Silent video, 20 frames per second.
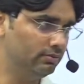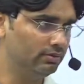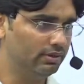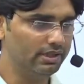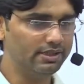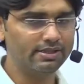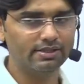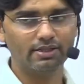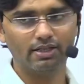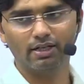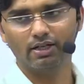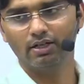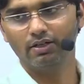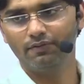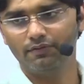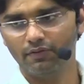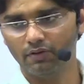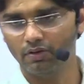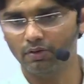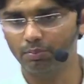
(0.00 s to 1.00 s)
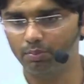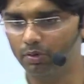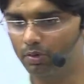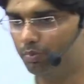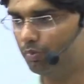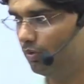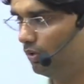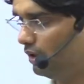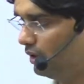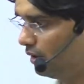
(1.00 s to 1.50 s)
struggle for
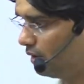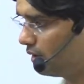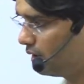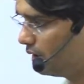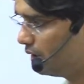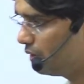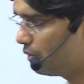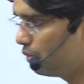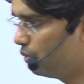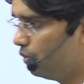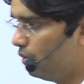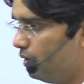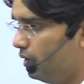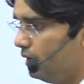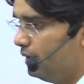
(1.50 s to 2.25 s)
popular control,